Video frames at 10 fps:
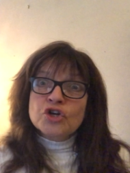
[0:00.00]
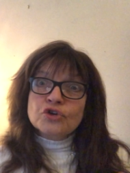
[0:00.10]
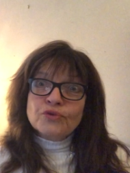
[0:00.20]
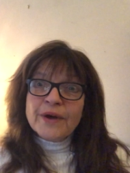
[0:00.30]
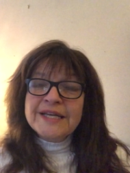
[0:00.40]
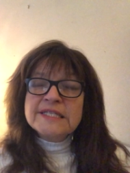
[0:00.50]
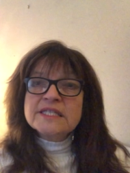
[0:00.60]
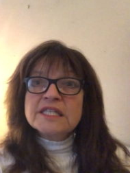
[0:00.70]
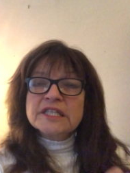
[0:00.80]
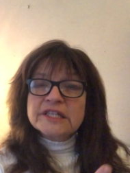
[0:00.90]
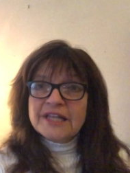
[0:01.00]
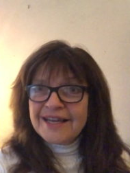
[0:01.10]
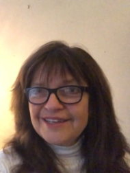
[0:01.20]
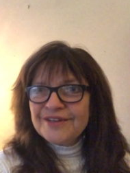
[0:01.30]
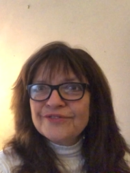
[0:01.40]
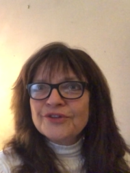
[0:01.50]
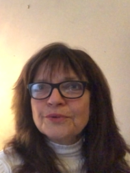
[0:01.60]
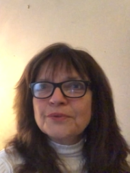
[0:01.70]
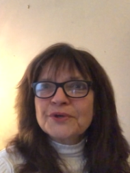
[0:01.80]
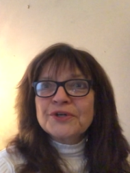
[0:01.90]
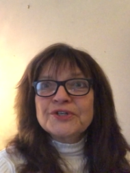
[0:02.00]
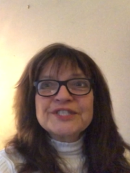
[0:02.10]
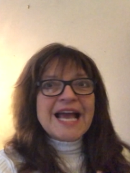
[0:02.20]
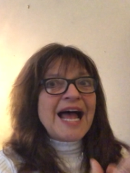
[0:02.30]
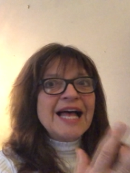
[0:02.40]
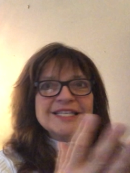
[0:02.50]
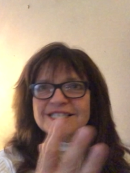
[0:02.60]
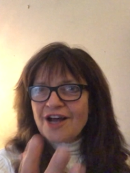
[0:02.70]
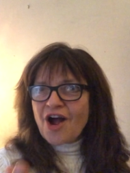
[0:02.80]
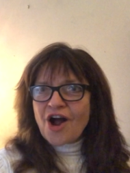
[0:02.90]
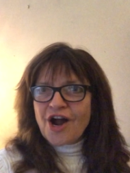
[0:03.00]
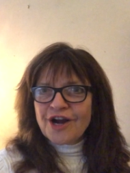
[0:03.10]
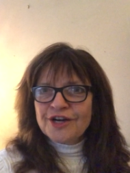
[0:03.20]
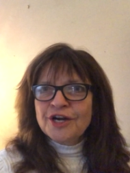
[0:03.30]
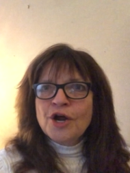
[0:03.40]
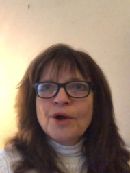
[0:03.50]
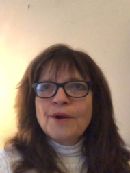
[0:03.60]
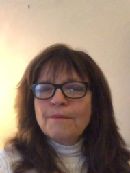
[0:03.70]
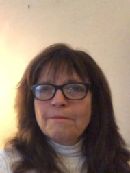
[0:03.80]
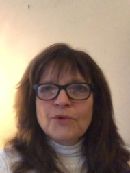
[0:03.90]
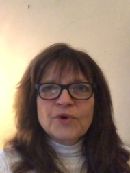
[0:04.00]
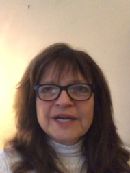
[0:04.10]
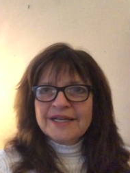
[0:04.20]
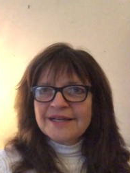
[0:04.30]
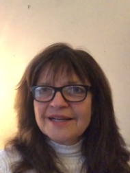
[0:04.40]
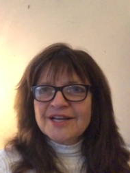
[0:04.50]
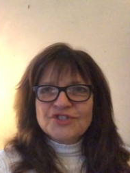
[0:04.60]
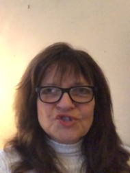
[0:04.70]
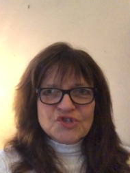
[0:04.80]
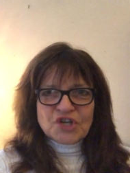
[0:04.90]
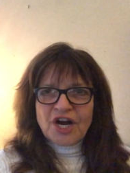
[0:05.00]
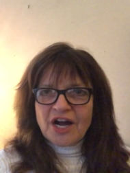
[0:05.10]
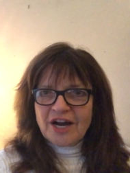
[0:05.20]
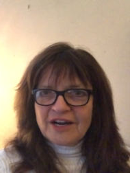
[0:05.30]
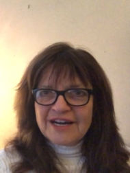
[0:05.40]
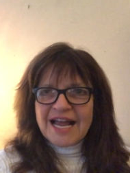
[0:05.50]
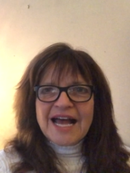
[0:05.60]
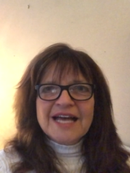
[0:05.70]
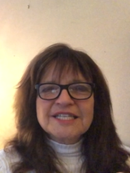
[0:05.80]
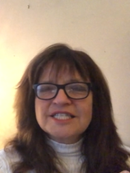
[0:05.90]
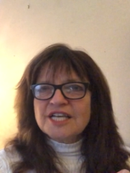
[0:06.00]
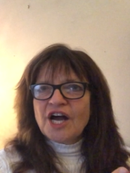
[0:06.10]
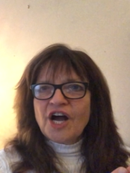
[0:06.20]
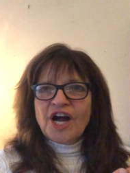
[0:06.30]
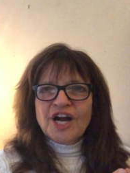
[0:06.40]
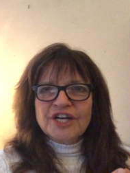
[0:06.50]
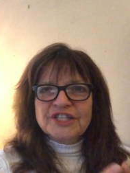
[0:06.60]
Christ, the light of the world, as our morning star, as our